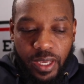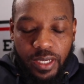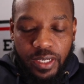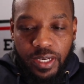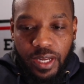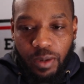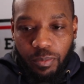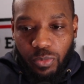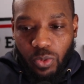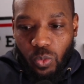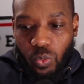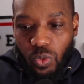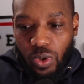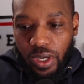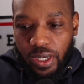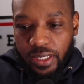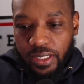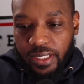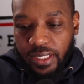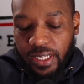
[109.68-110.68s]
number
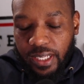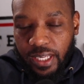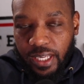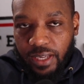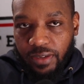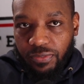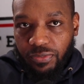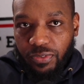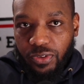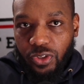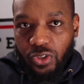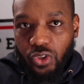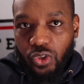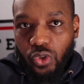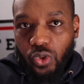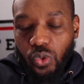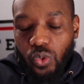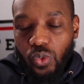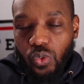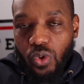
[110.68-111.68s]
one if
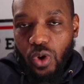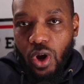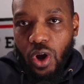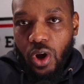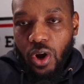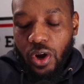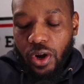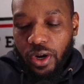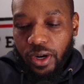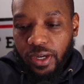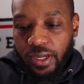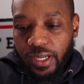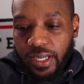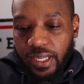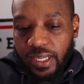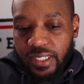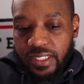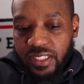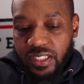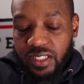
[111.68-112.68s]
you are
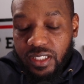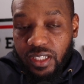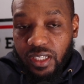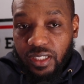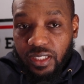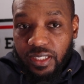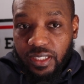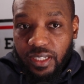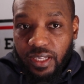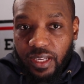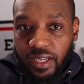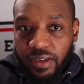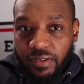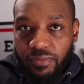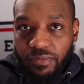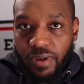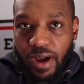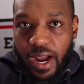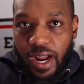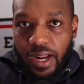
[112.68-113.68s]
still in an
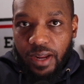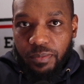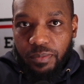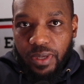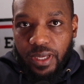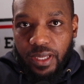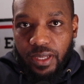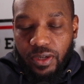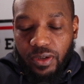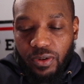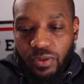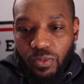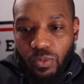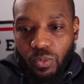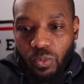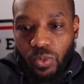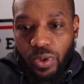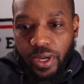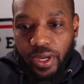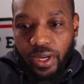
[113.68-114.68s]
environment
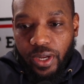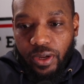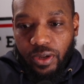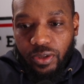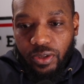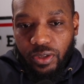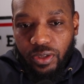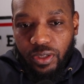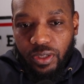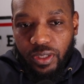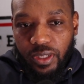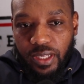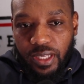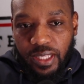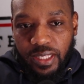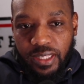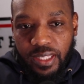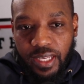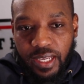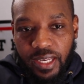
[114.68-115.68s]
where
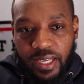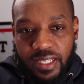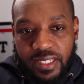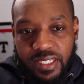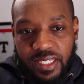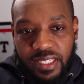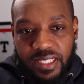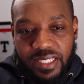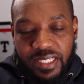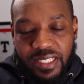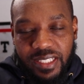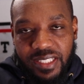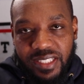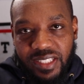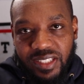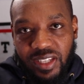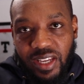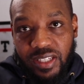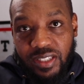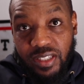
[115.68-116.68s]
there is a
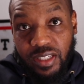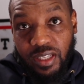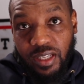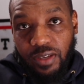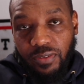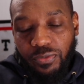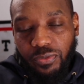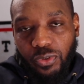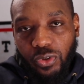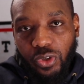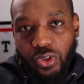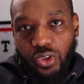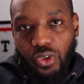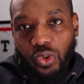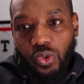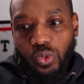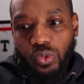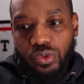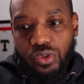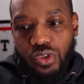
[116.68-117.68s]
necessity for
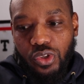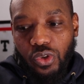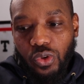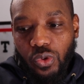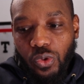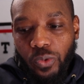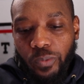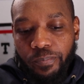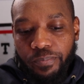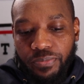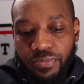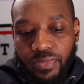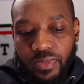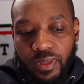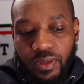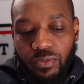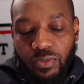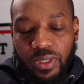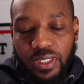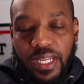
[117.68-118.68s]
you to
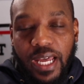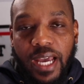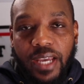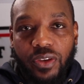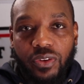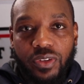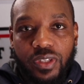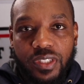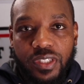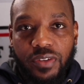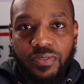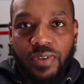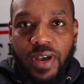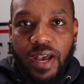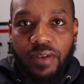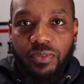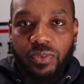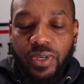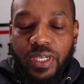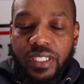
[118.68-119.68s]
rely on your
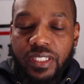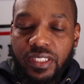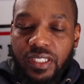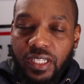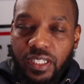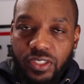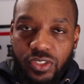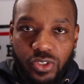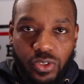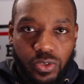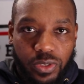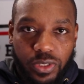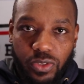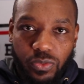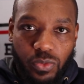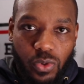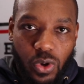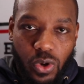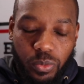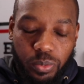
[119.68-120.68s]
survival instincts, you're in the
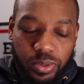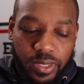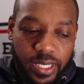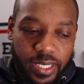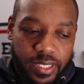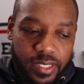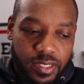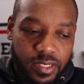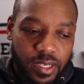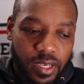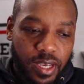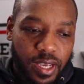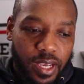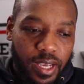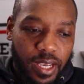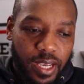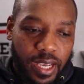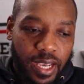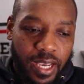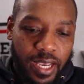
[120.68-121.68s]
wrong place.
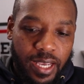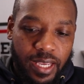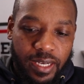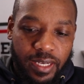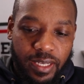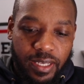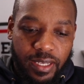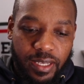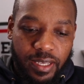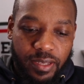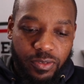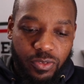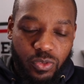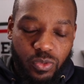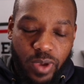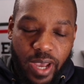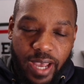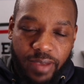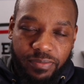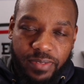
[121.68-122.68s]
And it, it,
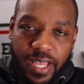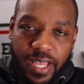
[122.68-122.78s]
you have